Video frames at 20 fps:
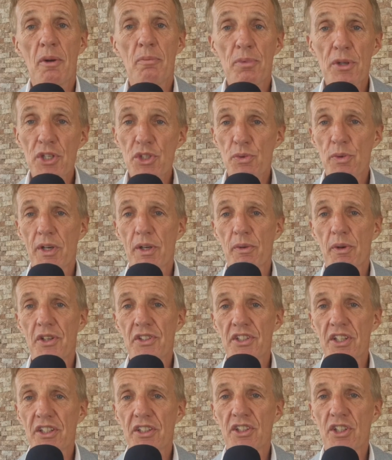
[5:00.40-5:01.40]
on
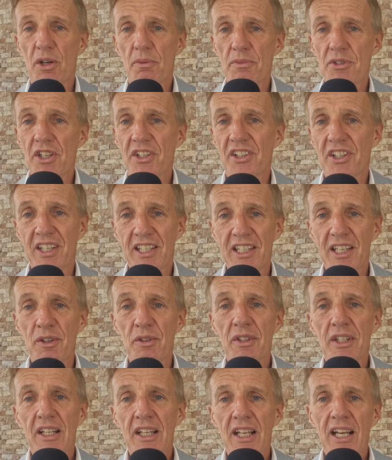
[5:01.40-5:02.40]

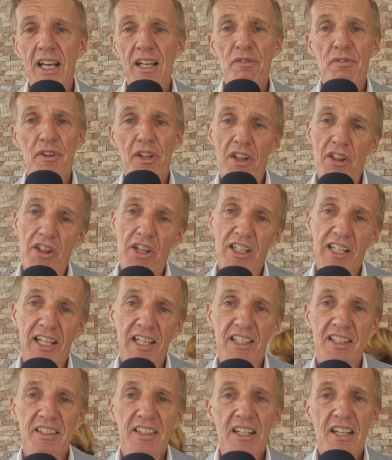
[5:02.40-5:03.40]
print21.com.au and follow the
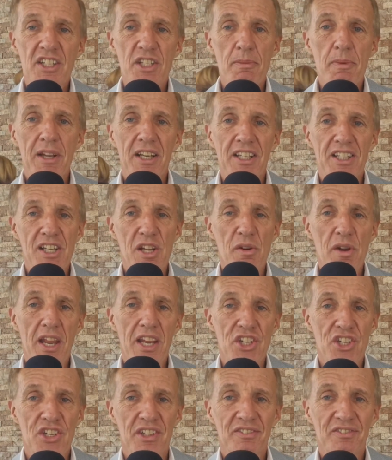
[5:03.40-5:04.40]
link to make a
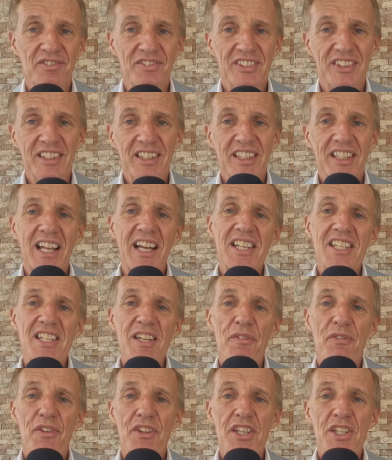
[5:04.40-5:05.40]
donation. That's
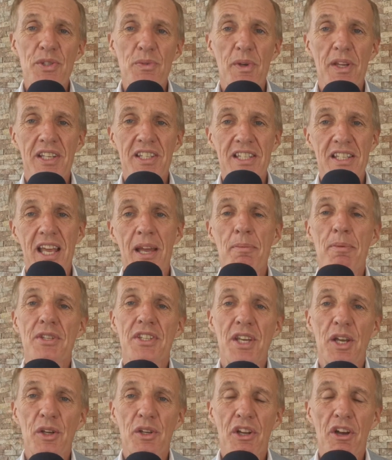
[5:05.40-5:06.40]
it for this week's
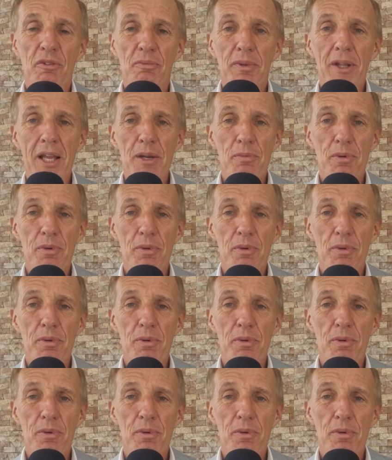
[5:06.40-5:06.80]
episode of Play